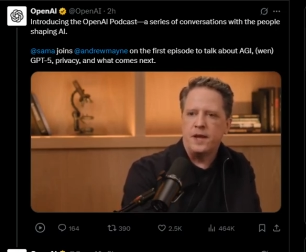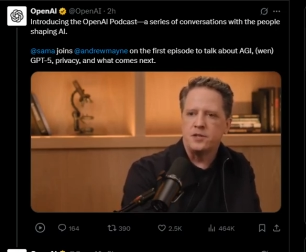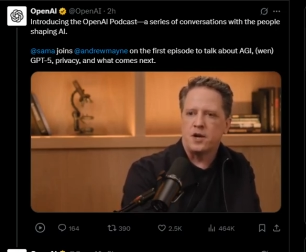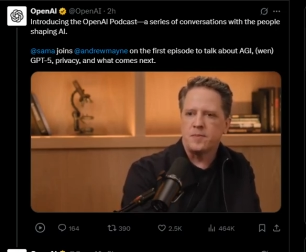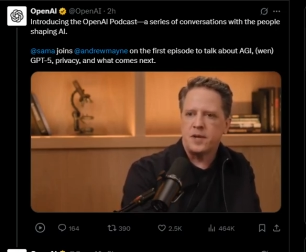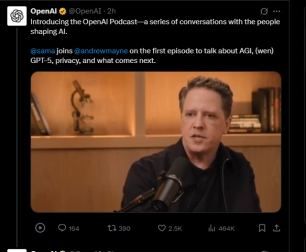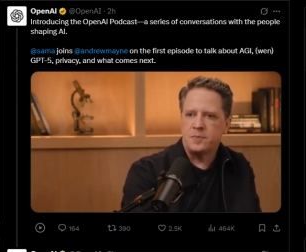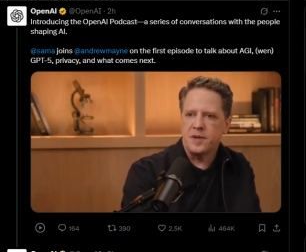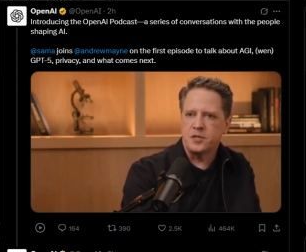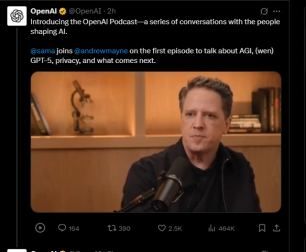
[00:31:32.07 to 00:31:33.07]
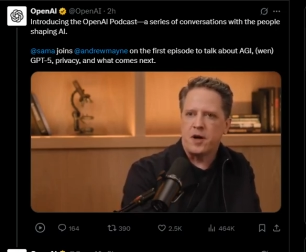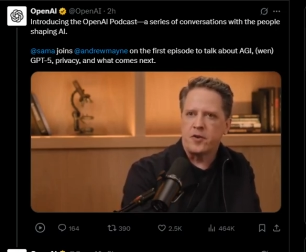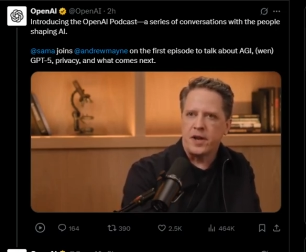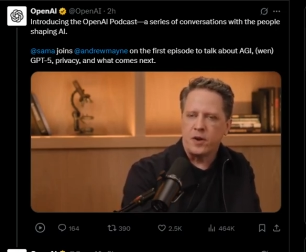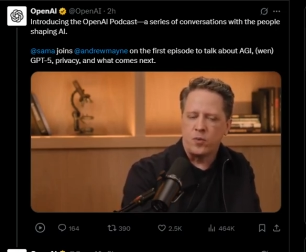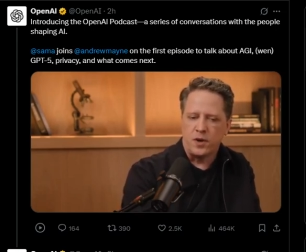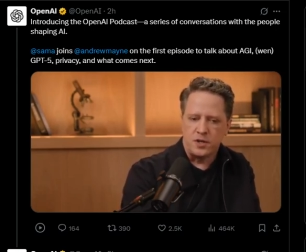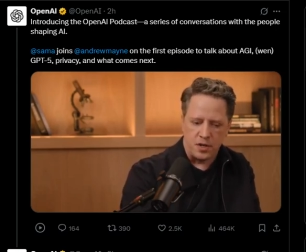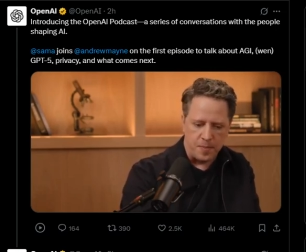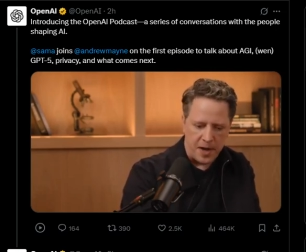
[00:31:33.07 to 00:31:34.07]
And he talked about his biggest bottleneck
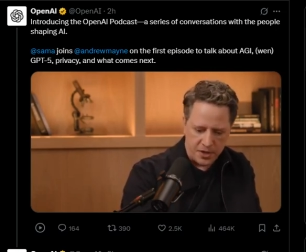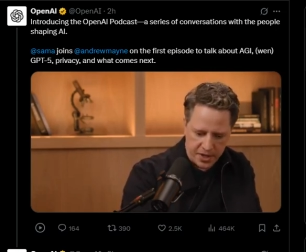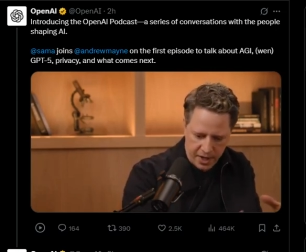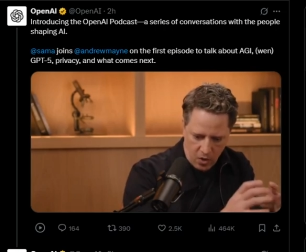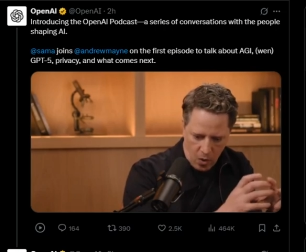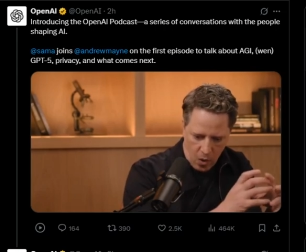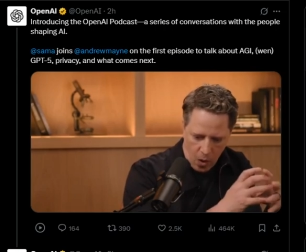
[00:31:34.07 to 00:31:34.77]
was they're about to get